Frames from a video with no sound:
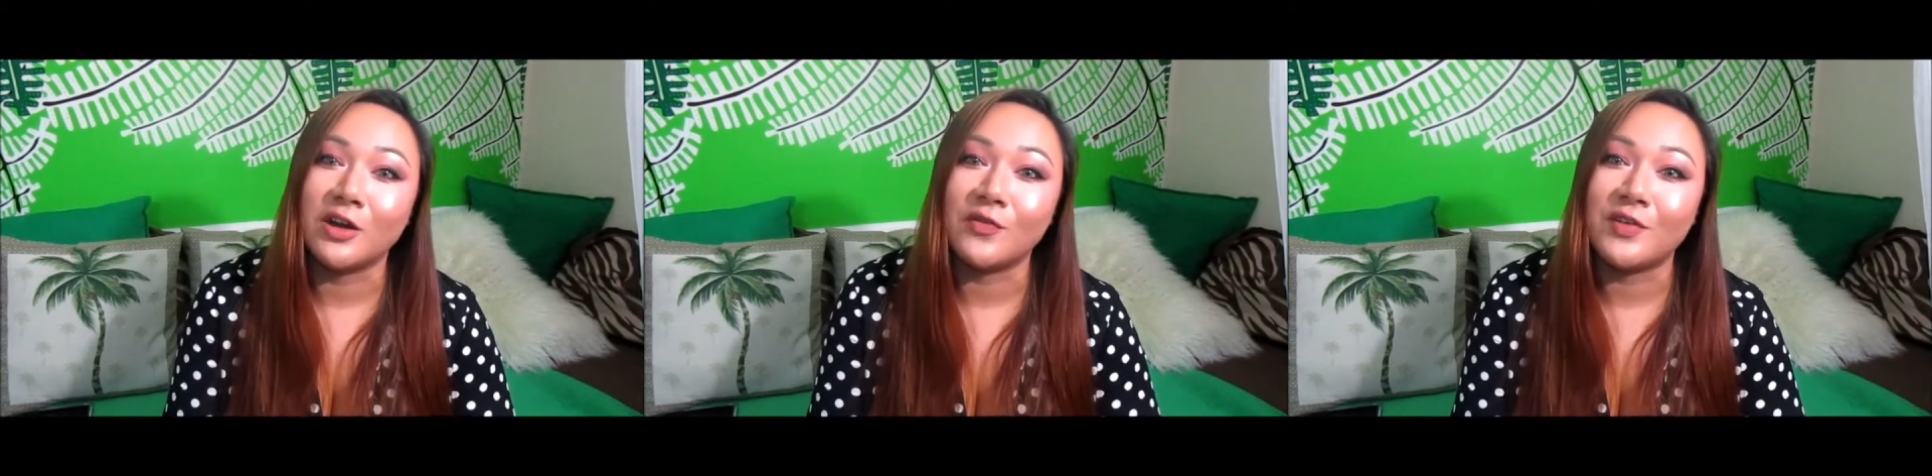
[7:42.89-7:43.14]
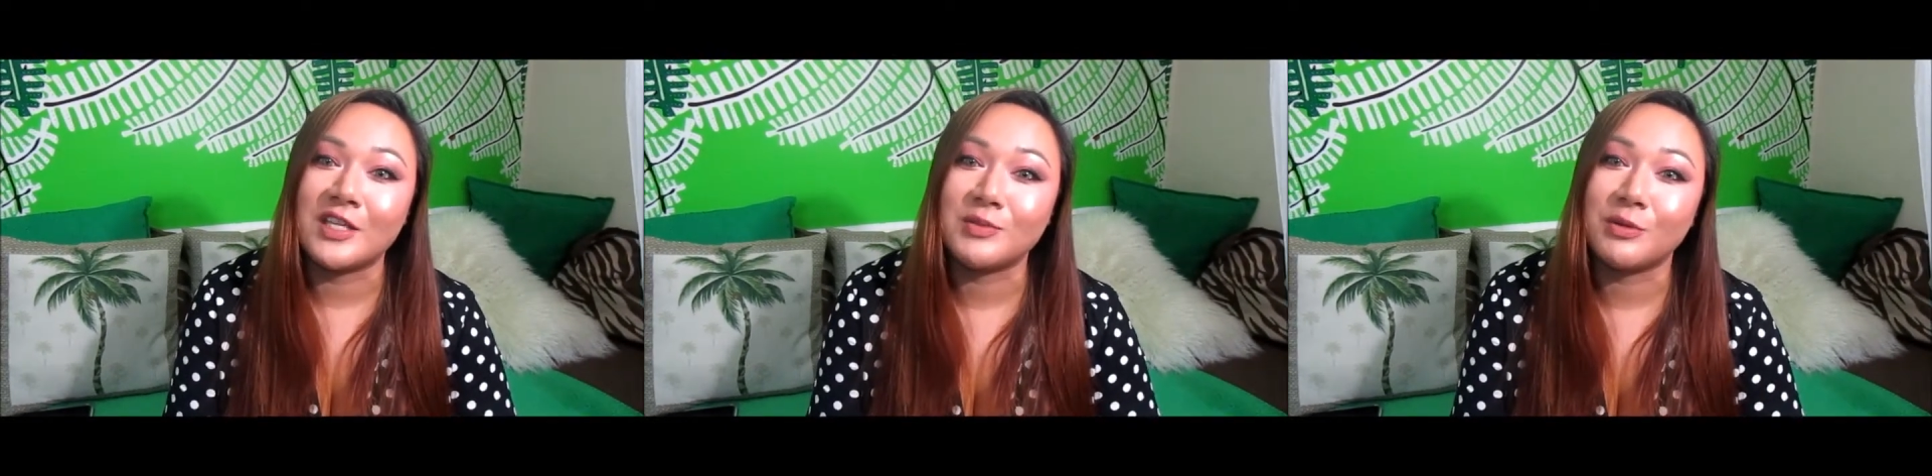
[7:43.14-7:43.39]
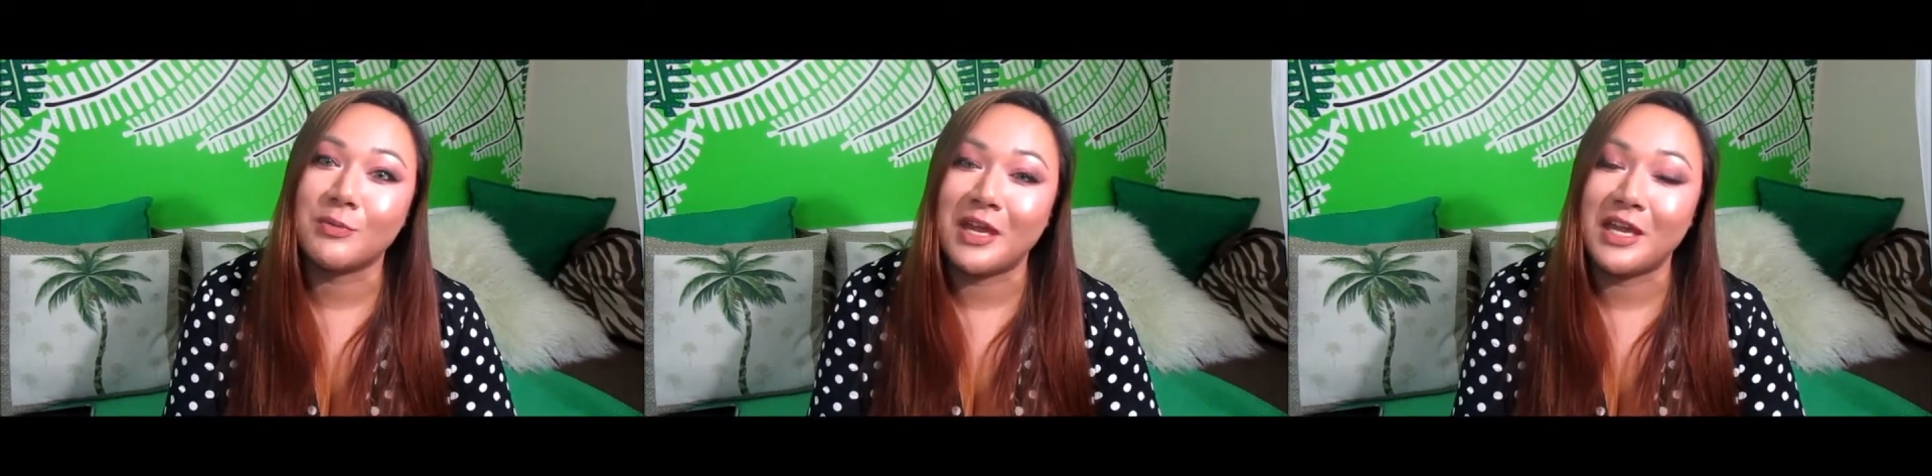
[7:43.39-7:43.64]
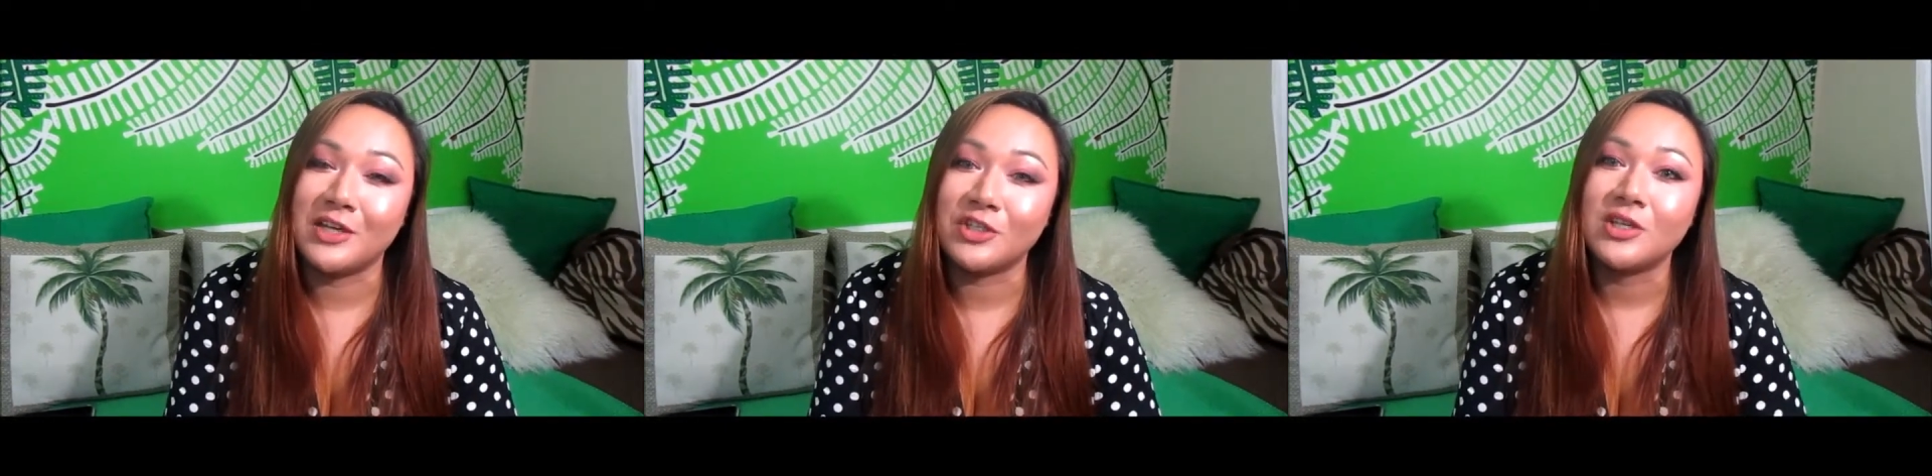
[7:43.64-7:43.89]
our Facebook
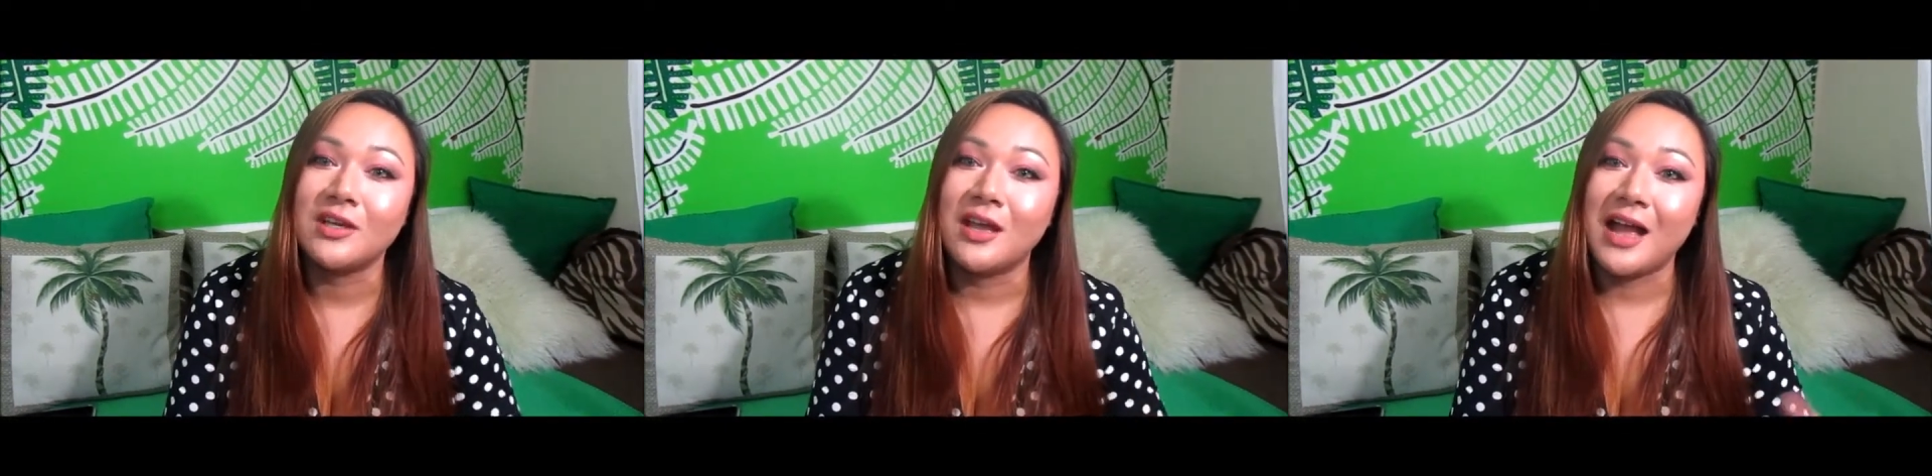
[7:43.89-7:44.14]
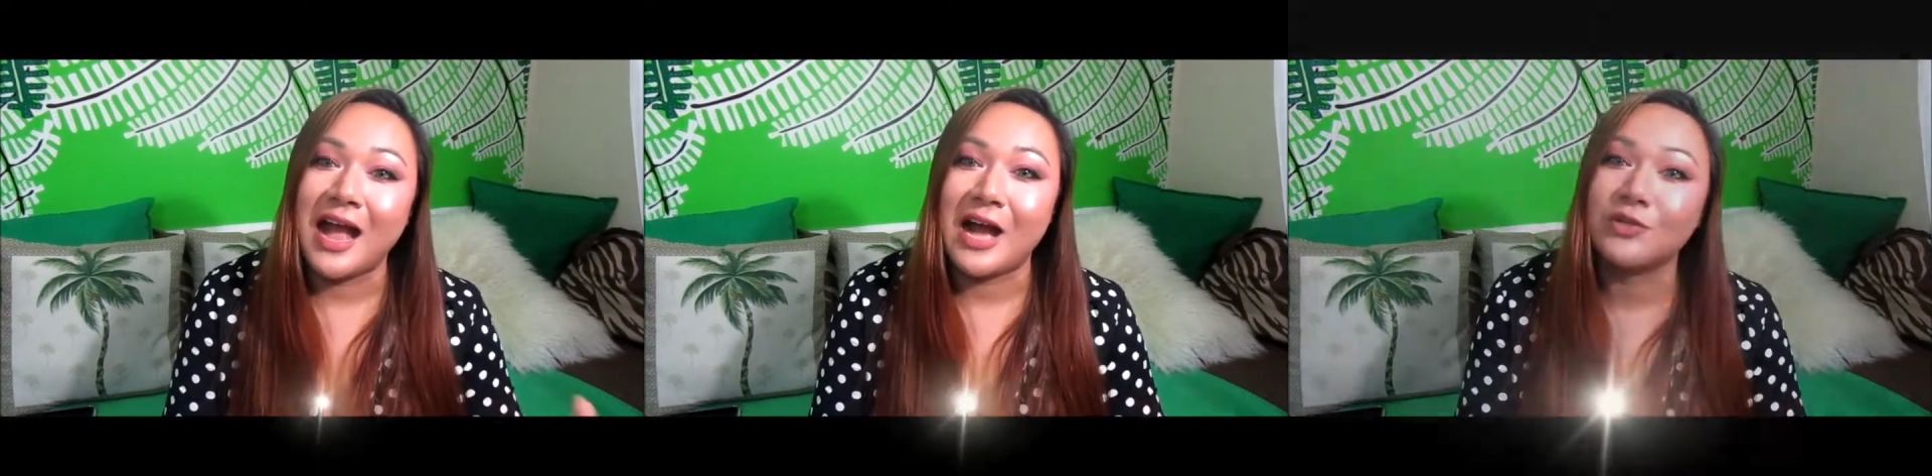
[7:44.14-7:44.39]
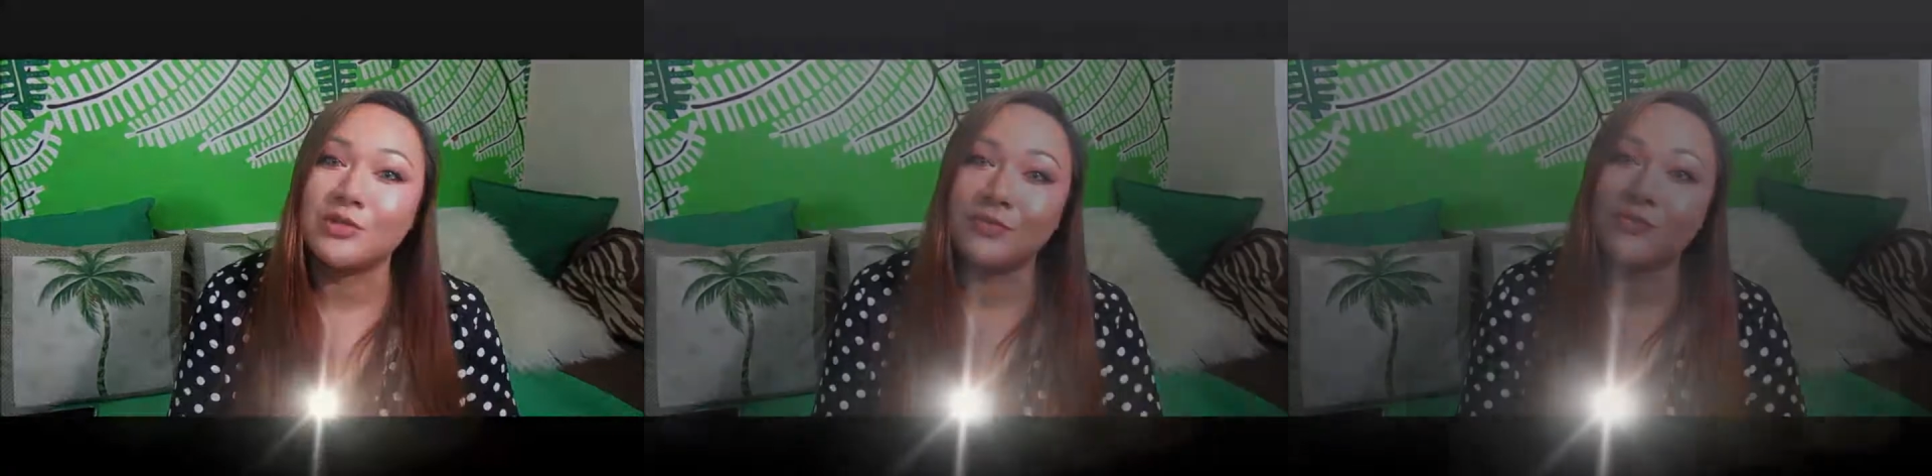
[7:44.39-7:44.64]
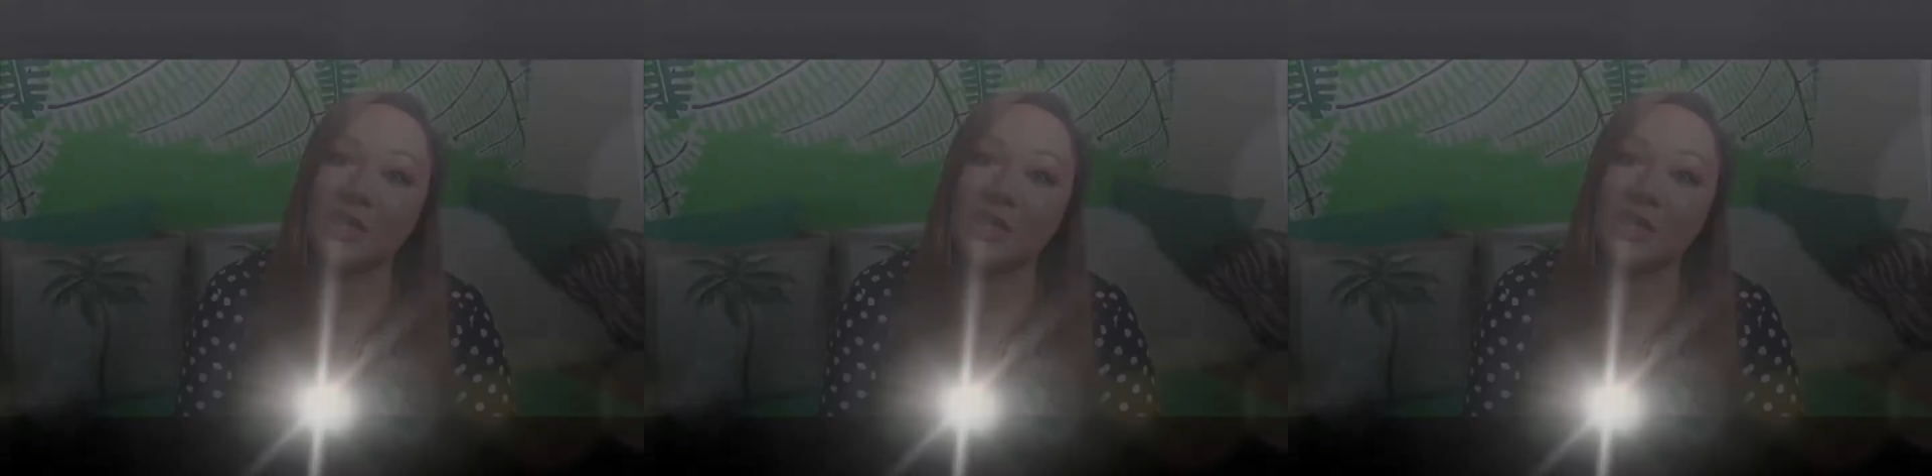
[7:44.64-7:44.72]
page, House of